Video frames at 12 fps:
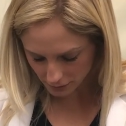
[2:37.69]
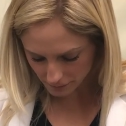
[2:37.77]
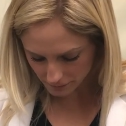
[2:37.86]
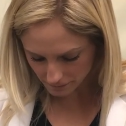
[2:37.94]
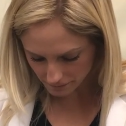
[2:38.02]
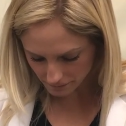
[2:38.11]

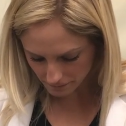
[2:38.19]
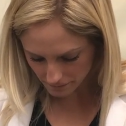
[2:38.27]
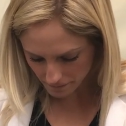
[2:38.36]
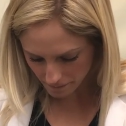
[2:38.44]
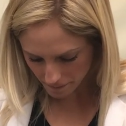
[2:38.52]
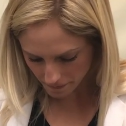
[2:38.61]

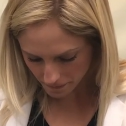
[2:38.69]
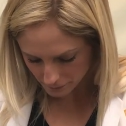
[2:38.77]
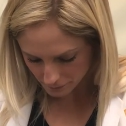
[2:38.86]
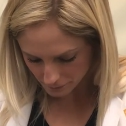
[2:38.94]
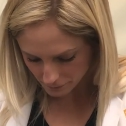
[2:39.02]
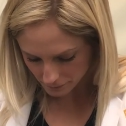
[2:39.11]

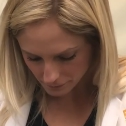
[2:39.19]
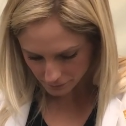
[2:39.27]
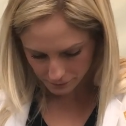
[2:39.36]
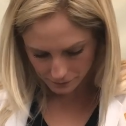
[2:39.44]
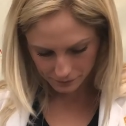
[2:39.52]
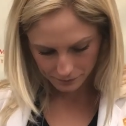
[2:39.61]

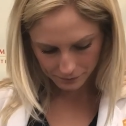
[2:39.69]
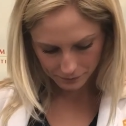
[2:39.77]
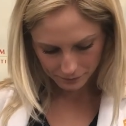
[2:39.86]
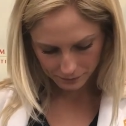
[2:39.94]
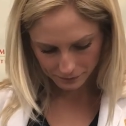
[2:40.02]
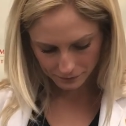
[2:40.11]

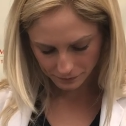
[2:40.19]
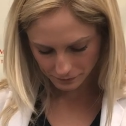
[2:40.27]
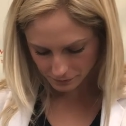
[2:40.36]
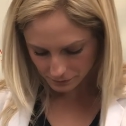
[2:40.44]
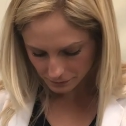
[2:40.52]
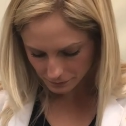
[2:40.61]

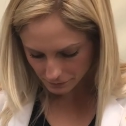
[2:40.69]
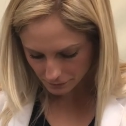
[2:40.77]
(no one is talking)